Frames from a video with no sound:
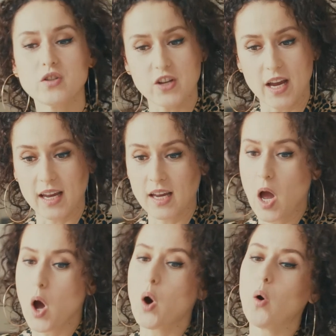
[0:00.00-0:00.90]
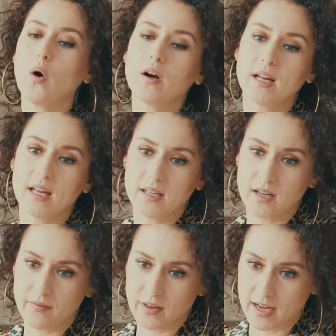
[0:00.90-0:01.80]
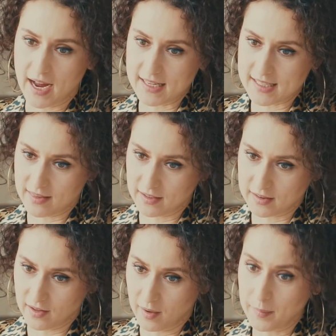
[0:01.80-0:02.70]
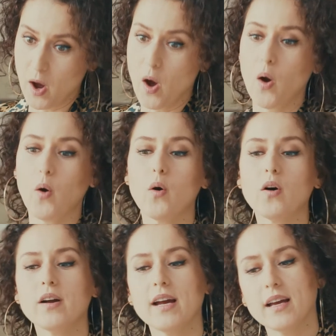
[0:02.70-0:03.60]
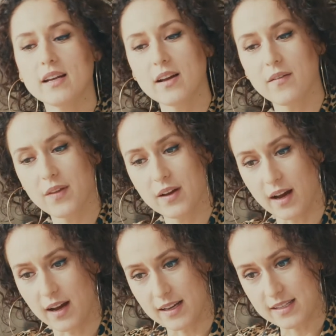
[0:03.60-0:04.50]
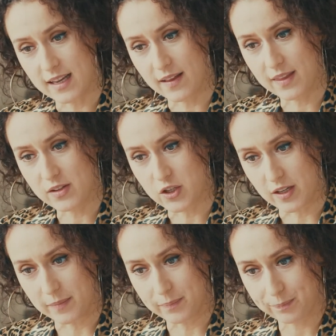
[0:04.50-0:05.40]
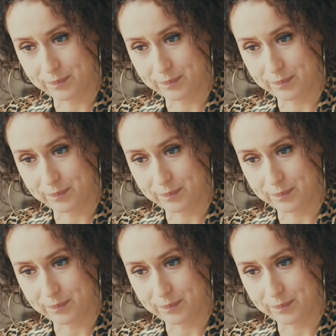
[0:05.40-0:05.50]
Jay, or any of the guys at the club, or any of the guys at the gym,